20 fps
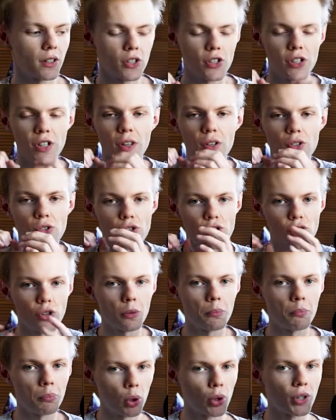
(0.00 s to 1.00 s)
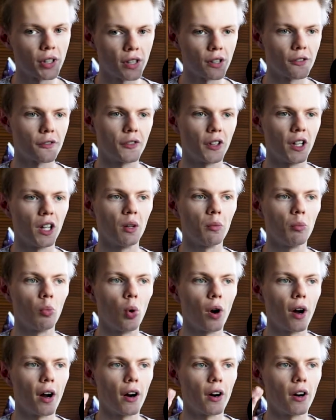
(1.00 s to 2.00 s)
You see, there's a certain point in the film
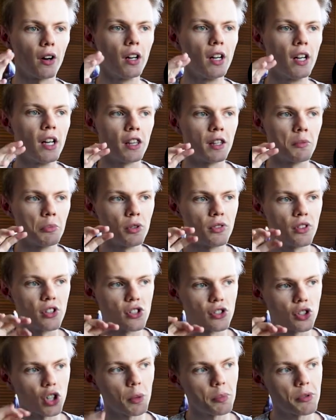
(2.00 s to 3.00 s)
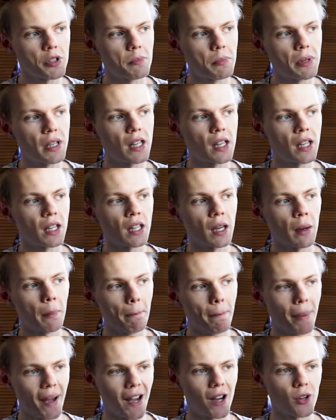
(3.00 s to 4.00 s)
where the movie stops being
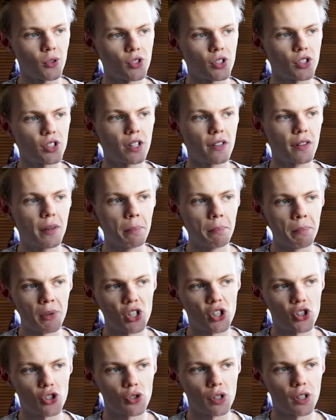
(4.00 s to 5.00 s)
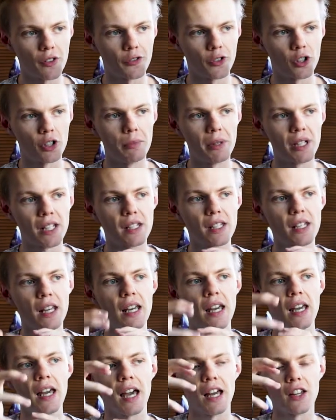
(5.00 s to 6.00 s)
about the mystery for a bit
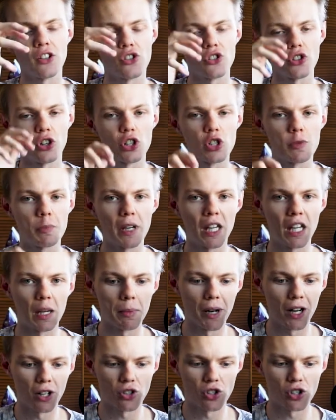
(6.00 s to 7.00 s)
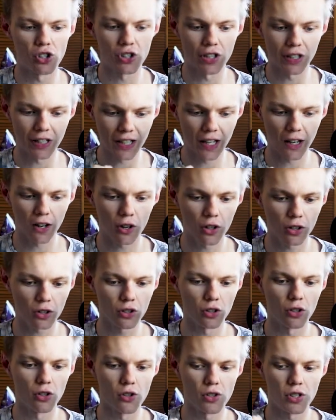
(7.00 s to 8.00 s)
and starts being about just the
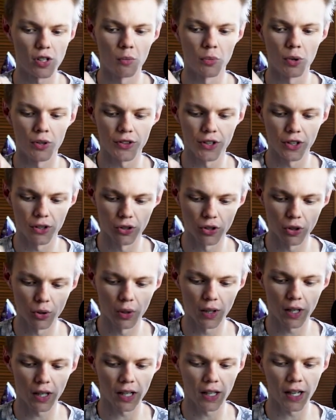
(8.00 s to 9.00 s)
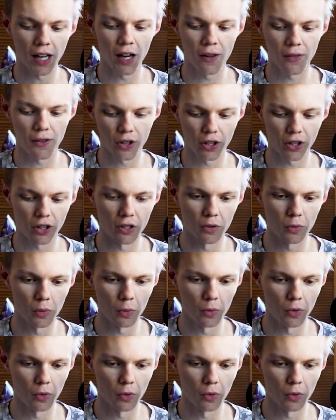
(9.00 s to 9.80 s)
characters and what they're doing and how they're going to